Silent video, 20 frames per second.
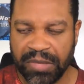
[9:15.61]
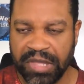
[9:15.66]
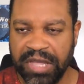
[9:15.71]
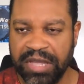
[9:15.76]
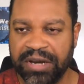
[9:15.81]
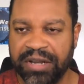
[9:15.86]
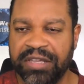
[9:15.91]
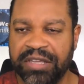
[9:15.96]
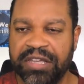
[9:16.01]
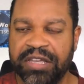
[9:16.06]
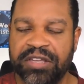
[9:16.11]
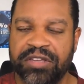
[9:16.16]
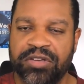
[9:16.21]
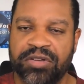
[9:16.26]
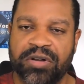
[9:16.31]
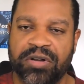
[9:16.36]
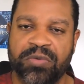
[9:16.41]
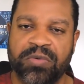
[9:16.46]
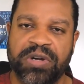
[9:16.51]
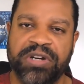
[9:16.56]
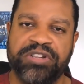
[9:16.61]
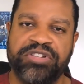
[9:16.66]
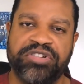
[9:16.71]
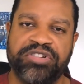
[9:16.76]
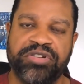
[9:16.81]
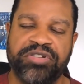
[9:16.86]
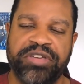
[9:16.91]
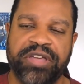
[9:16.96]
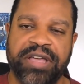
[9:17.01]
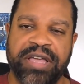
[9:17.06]
And again, you don't want to
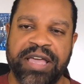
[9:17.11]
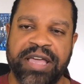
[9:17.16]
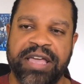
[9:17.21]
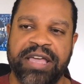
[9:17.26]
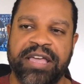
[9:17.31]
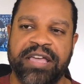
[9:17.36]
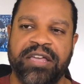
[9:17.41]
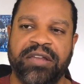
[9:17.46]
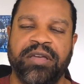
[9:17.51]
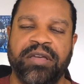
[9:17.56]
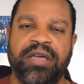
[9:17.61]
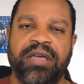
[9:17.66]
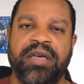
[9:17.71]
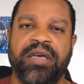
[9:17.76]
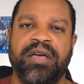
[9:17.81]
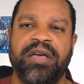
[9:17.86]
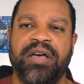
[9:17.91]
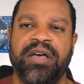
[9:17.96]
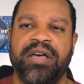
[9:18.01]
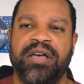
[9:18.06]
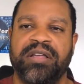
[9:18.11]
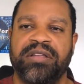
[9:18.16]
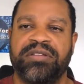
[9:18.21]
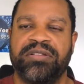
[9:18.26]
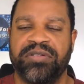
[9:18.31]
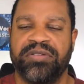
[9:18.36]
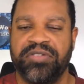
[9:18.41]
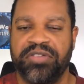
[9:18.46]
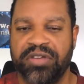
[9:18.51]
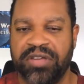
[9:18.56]
show your hand, uh,
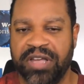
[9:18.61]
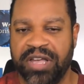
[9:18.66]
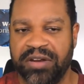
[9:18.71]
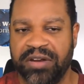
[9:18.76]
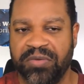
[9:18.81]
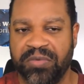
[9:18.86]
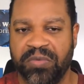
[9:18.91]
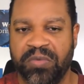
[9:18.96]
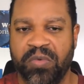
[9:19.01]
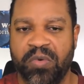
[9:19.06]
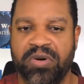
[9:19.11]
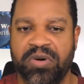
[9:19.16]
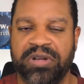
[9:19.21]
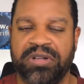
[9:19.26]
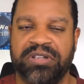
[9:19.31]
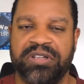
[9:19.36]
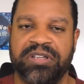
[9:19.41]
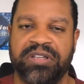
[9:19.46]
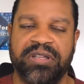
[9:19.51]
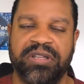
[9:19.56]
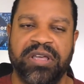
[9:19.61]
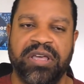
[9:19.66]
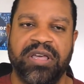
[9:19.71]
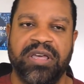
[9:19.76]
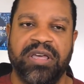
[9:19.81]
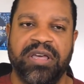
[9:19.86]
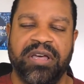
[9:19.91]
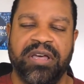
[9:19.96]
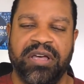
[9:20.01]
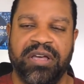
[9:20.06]
so you kind of want to,
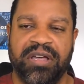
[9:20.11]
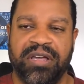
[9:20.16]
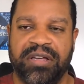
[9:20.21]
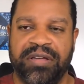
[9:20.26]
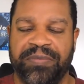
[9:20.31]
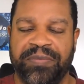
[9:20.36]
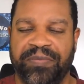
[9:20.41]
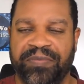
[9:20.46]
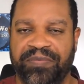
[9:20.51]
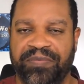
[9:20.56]
uh,